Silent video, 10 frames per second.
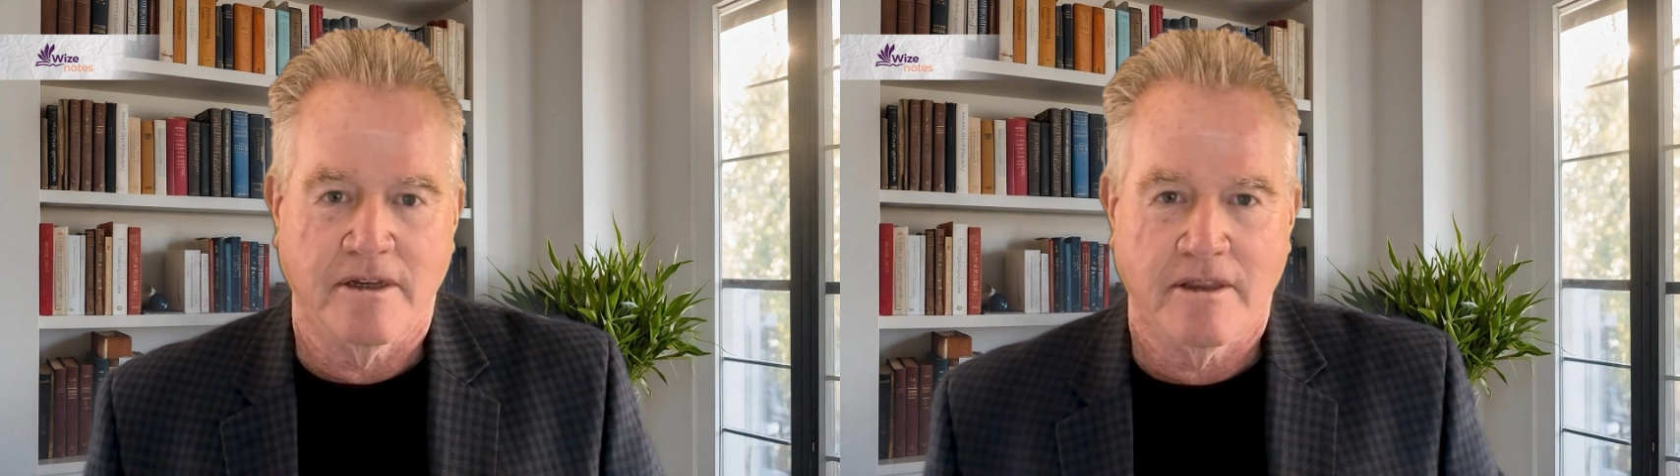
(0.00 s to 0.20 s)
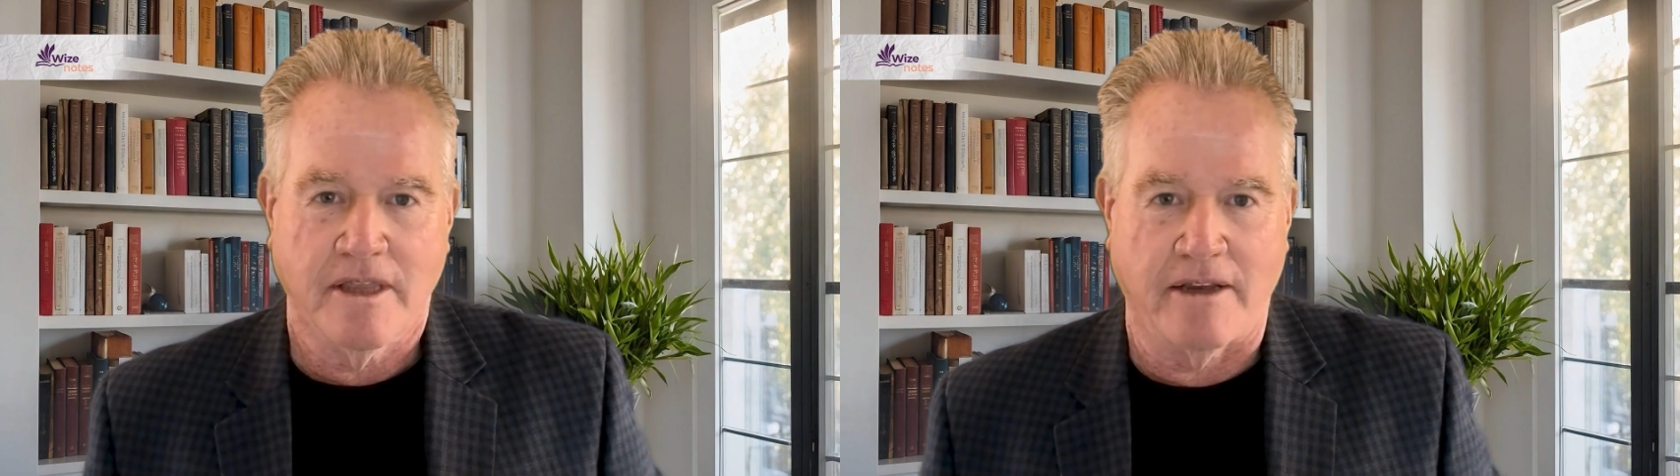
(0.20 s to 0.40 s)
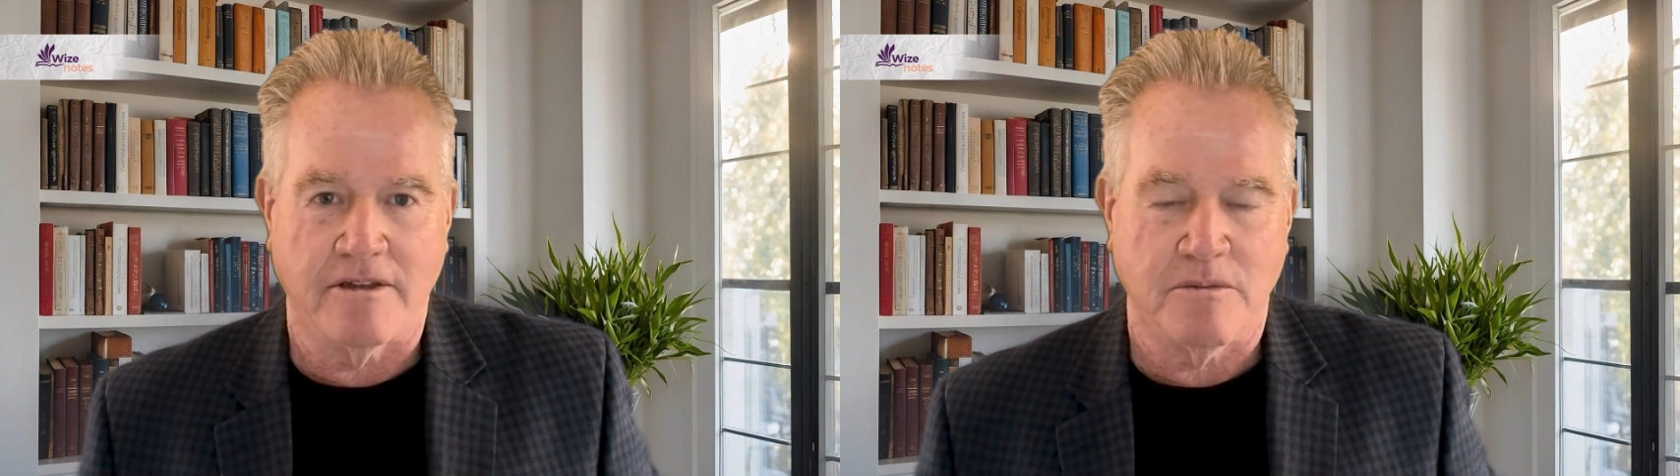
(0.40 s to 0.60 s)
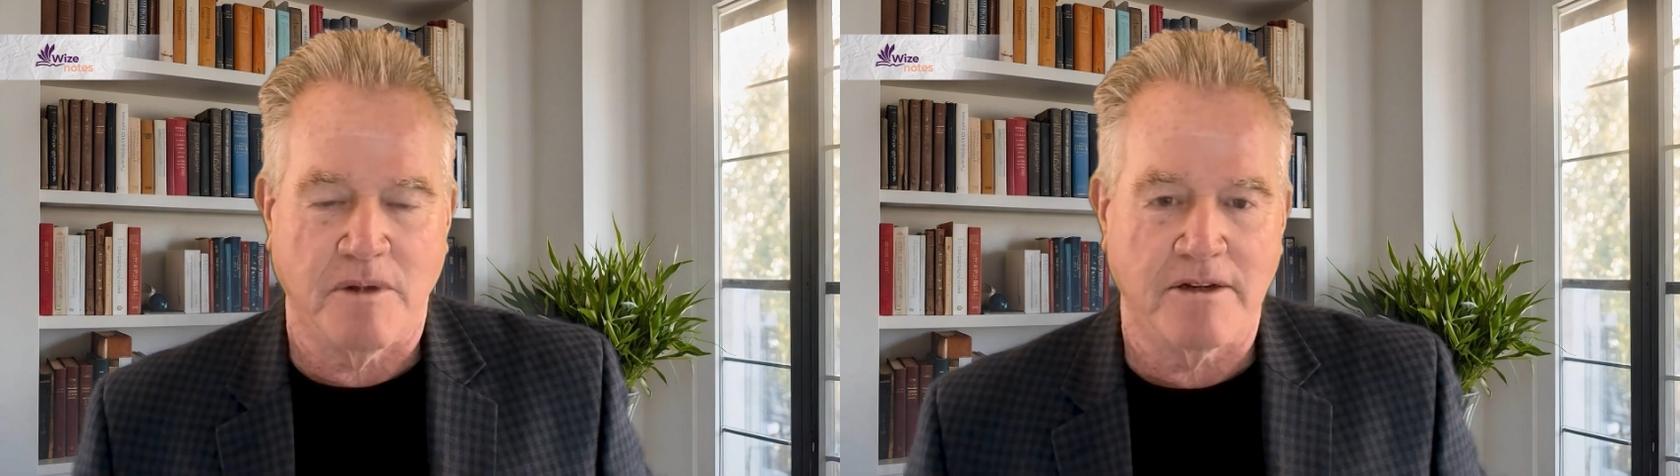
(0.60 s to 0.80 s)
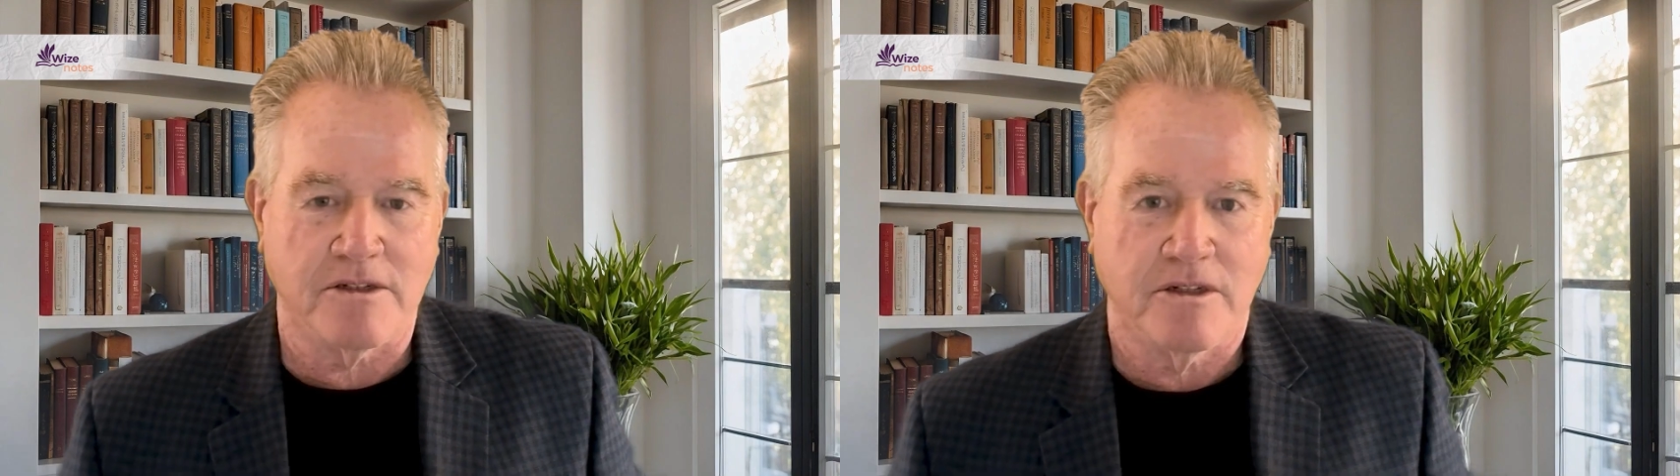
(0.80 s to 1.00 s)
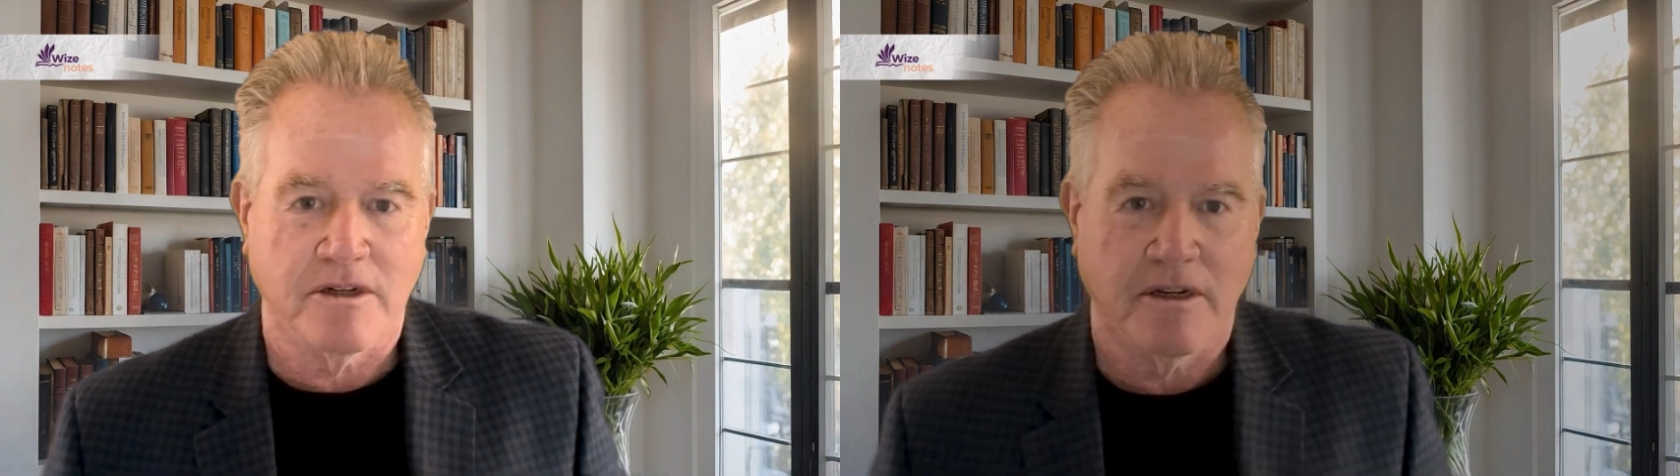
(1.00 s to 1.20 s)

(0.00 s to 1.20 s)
Thanks so much.